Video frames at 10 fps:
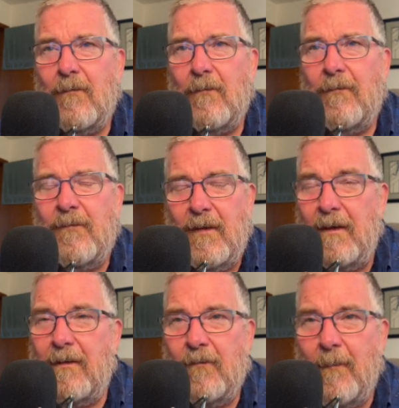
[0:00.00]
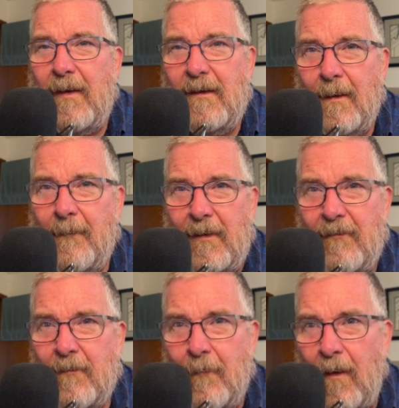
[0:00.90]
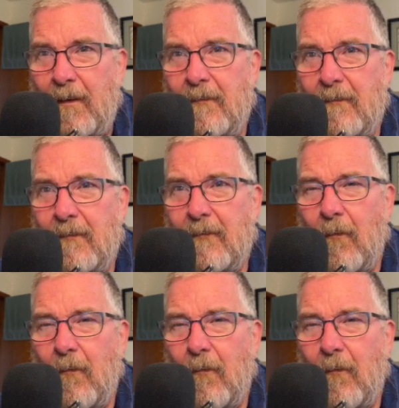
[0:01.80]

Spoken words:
they either made it up out of their mind